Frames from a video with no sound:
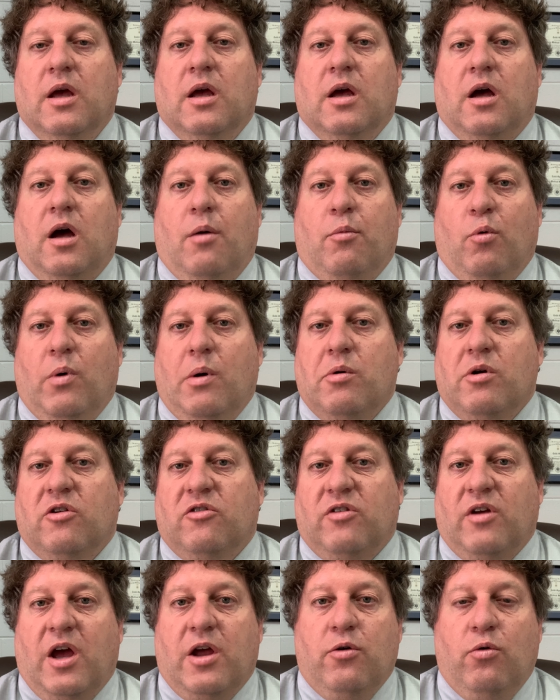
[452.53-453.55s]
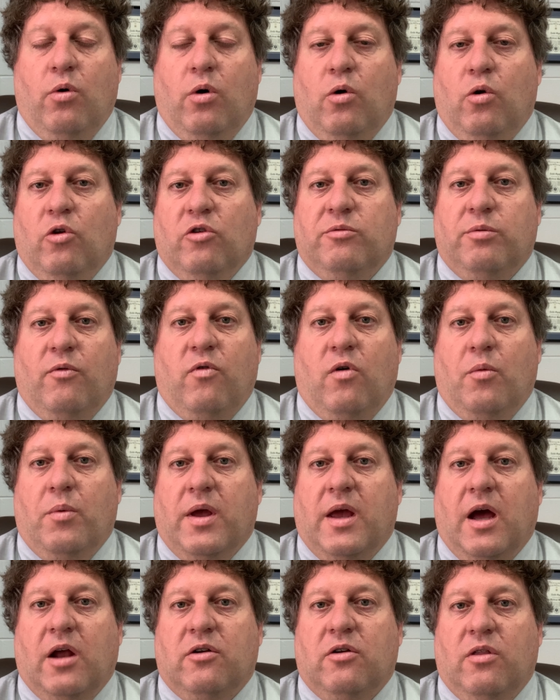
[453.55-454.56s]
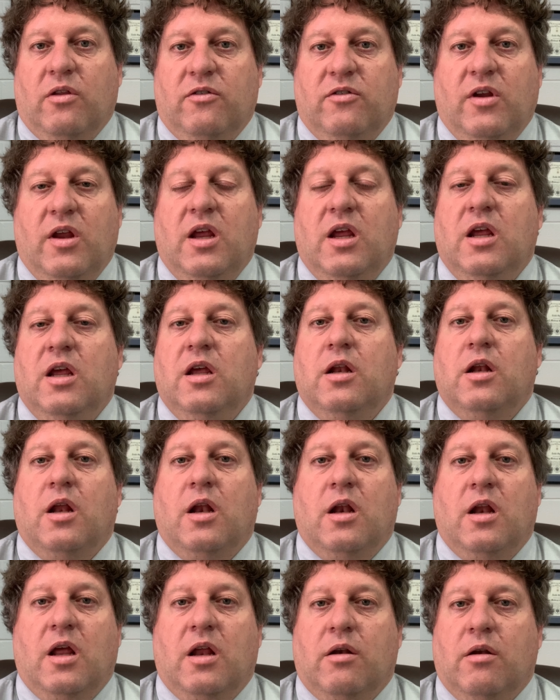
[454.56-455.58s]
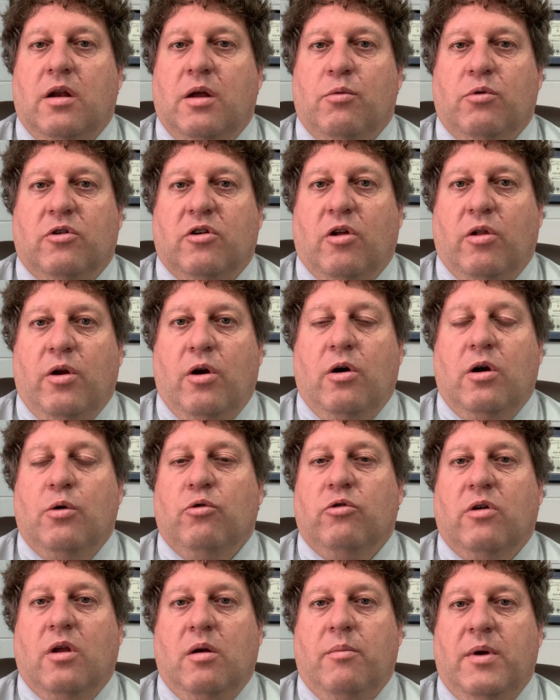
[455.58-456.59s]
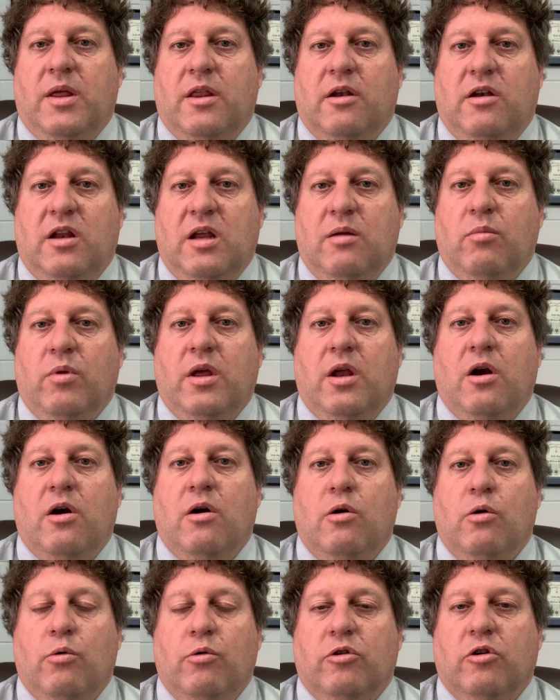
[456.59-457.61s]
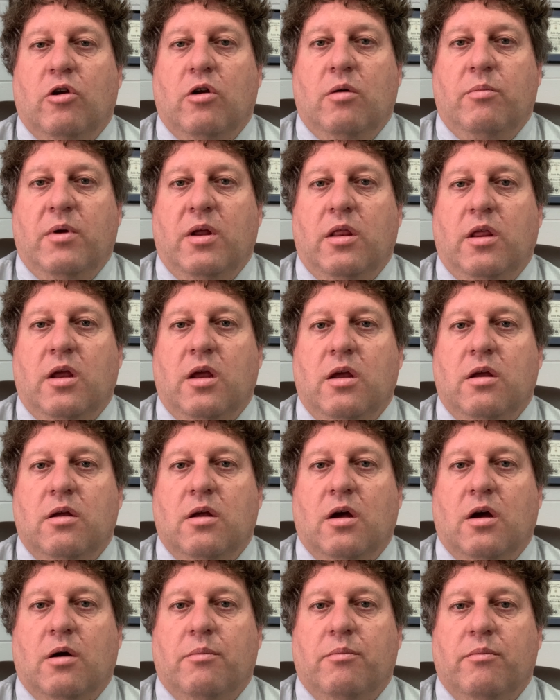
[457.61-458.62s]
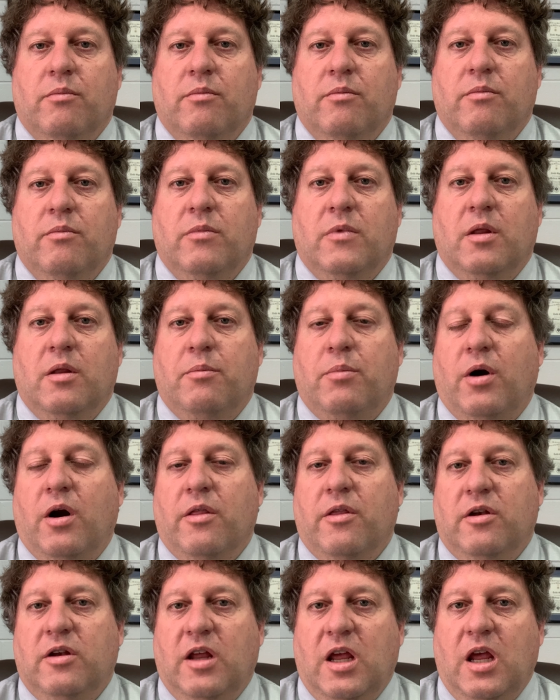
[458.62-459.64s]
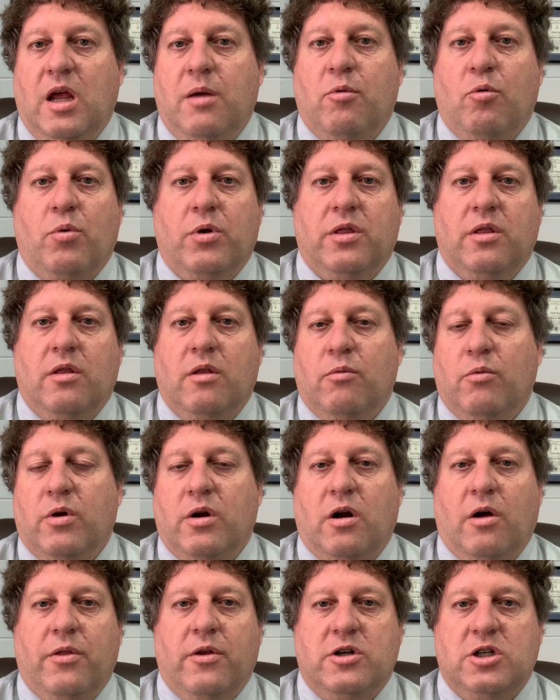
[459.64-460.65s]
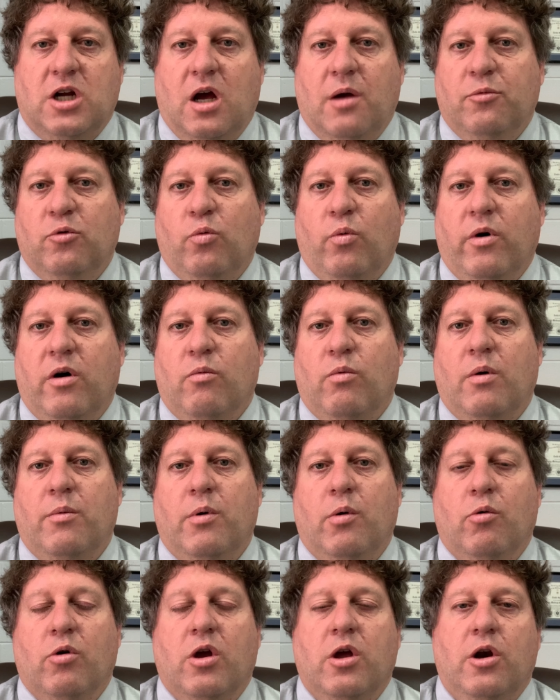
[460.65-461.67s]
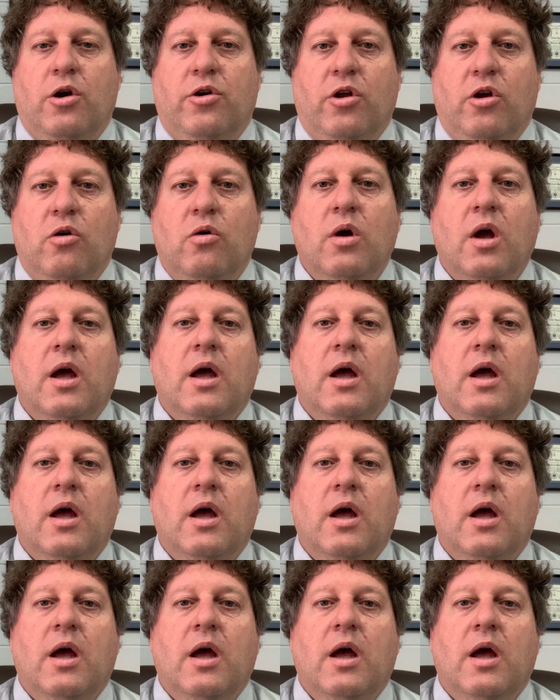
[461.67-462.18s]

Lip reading: We would assign roles before we got to the scene, and it was clear who was going to be the team leader and who was going to be the part of the team, and what all the jobs were, what we were going to do.